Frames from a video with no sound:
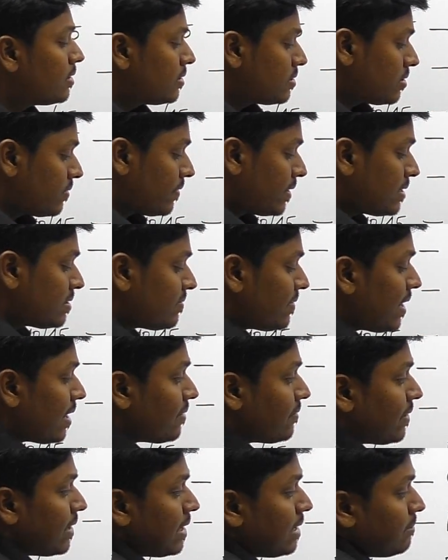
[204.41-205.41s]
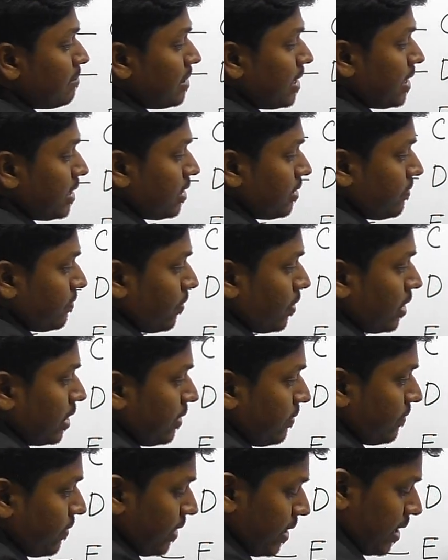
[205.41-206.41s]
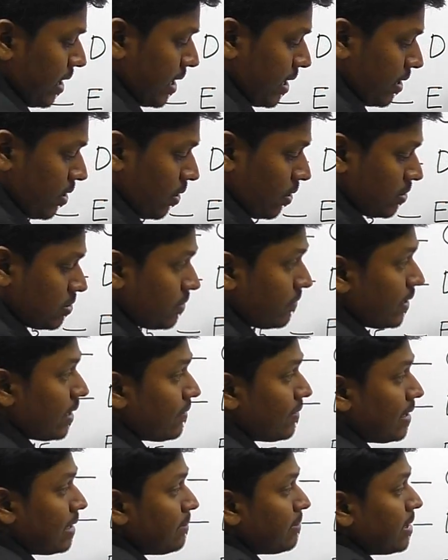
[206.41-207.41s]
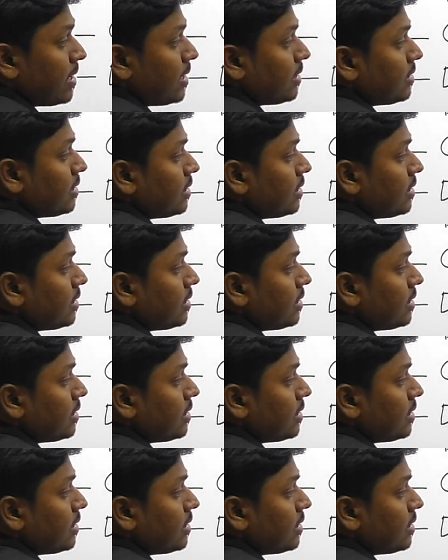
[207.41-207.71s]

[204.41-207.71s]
so friends we have eliminated 45 and also we have eliminated